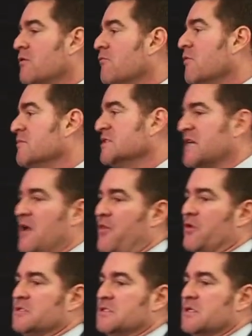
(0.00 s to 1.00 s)
women's
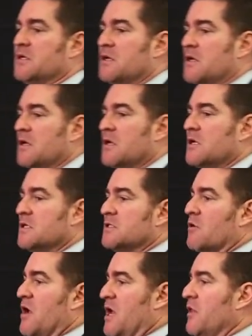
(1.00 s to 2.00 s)
athletes.
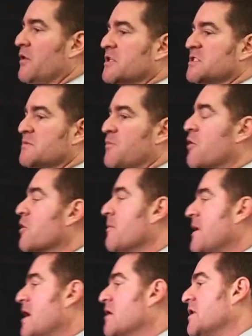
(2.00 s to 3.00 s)
So Hayley spoke
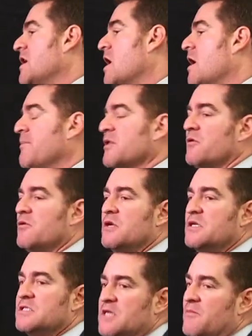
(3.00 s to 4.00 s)
about the
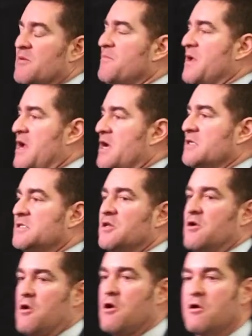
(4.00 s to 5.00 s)
opportunities that had been passed
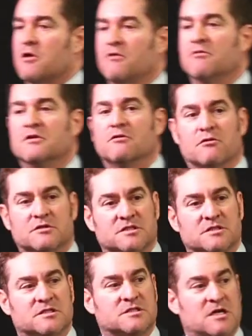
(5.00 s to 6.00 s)
to her to endorse
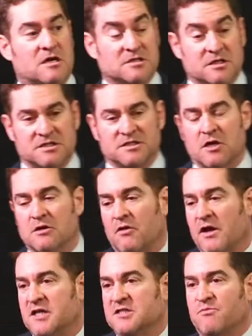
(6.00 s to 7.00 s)
a, a
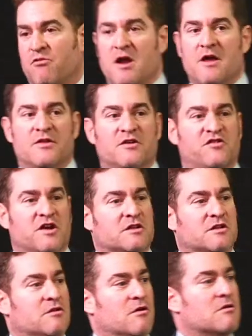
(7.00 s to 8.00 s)
sunglass brand that she
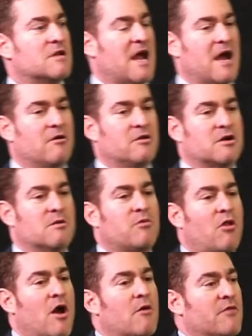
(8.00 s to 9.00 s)
had to turn down to
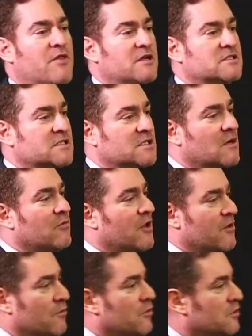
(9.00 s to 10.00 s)
comply with
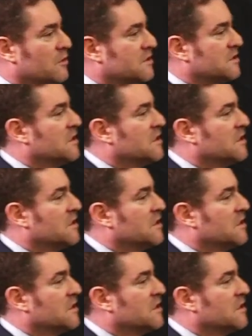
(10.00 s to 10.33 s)
NCAA rules,